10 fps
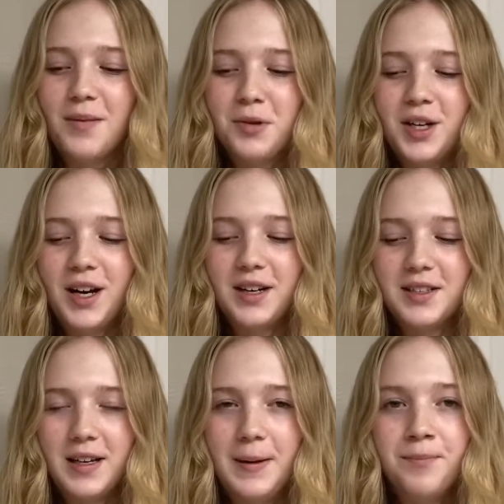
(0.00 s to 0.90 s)
pretty
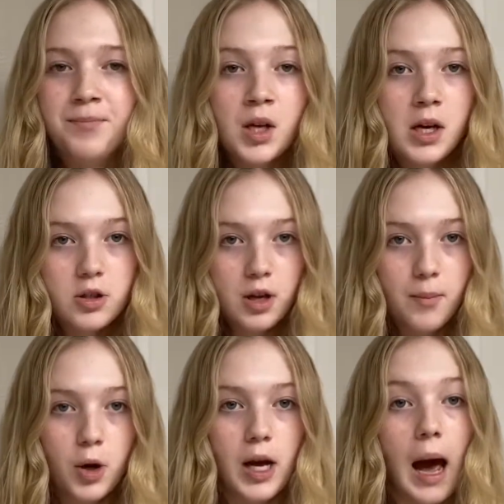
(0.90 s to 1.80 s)
nicely, so I'm
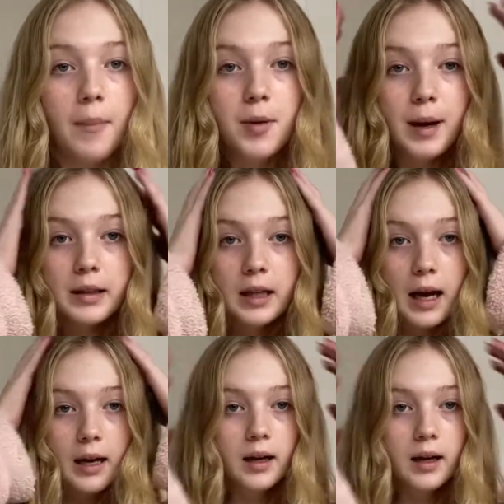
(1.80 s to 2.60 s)
pretty happy about that.